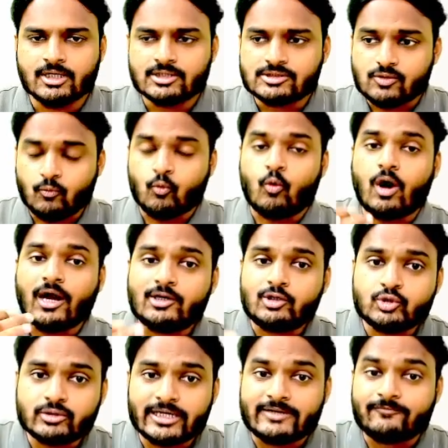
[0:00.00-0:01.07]
So what
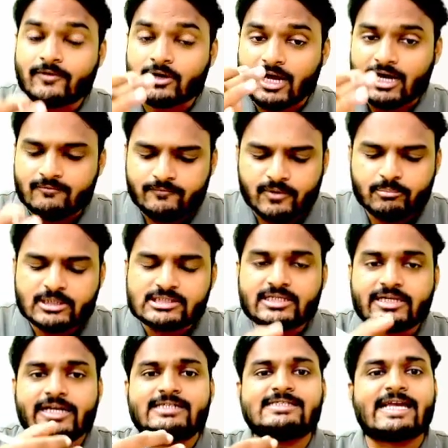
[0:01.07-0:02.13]
you read for confirmation,
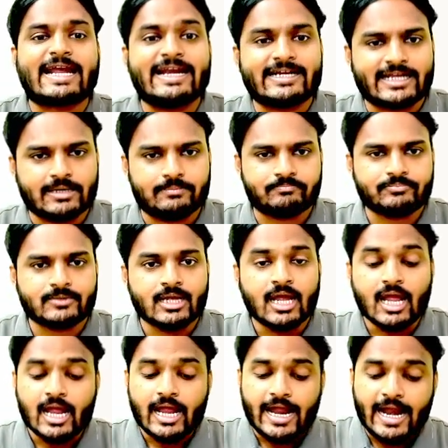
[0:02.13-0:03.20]
read second time,
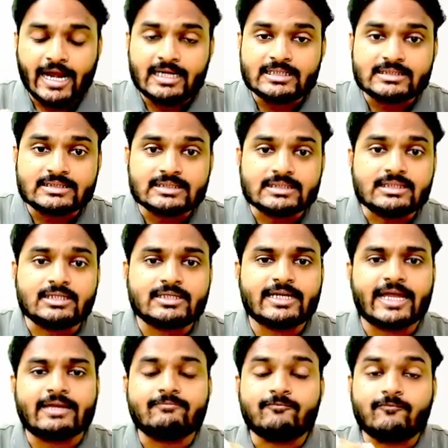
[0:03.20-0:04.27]
and third
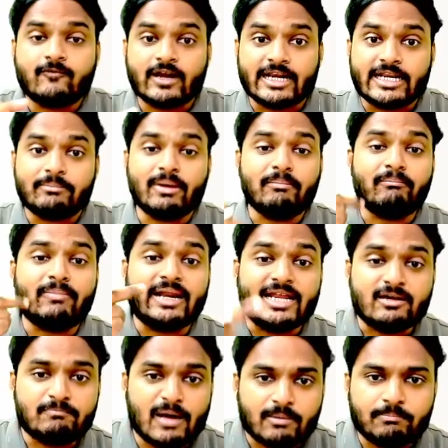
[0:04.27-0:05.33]
time for remembering
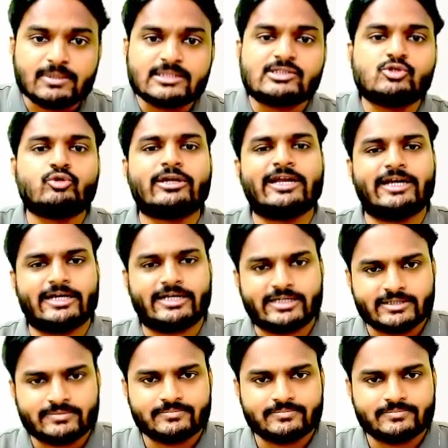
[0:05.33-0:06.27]
purpose you read it.